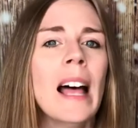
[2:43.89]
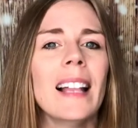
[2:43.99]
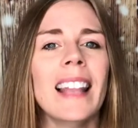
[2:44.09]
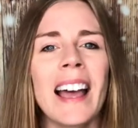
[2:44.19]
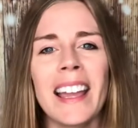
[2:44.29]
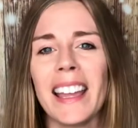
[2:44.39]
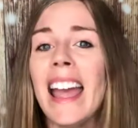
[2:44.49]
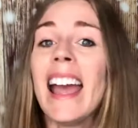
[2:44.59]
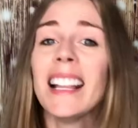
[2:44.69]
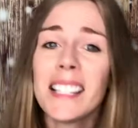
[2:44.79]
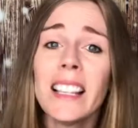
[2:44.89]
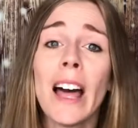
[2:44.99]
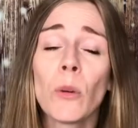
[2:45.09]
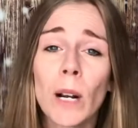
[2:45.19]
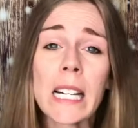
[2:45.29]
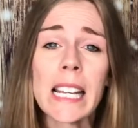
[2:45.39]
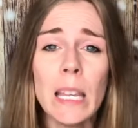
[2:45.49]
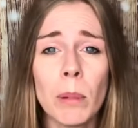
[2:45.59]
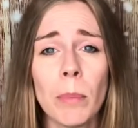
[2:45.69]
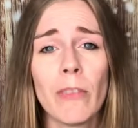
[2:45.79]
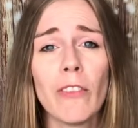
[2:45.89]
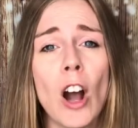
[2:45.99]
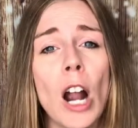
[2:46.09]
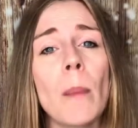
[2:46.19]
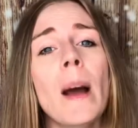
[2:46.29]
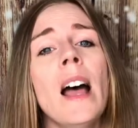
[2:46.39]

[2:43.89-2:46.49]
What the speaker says: Like, it's a lot of work to keep up a farm.